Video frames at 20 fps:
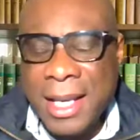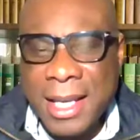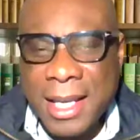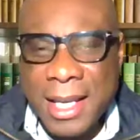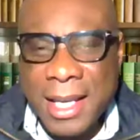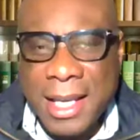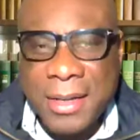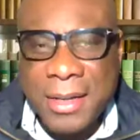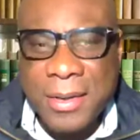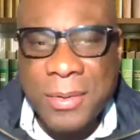
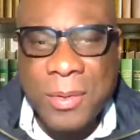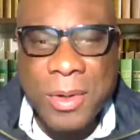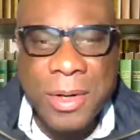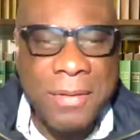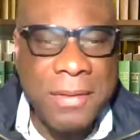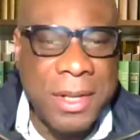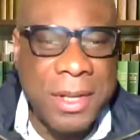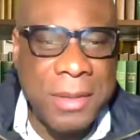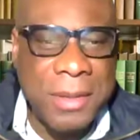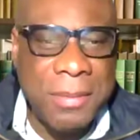Again,
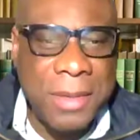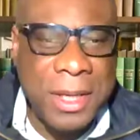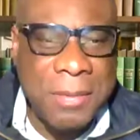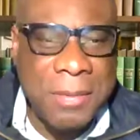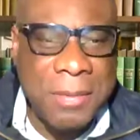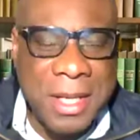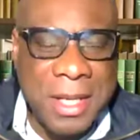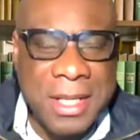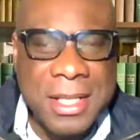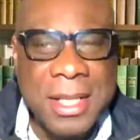one of the
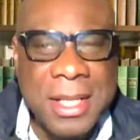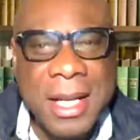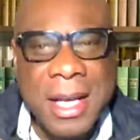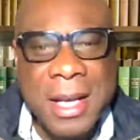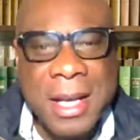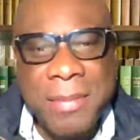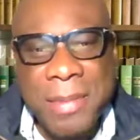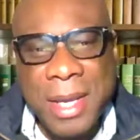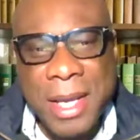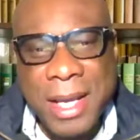commitments
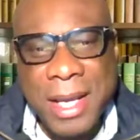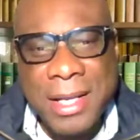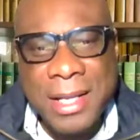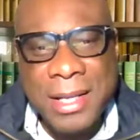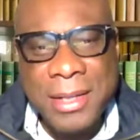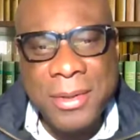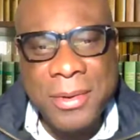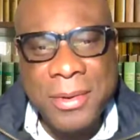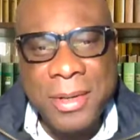that I made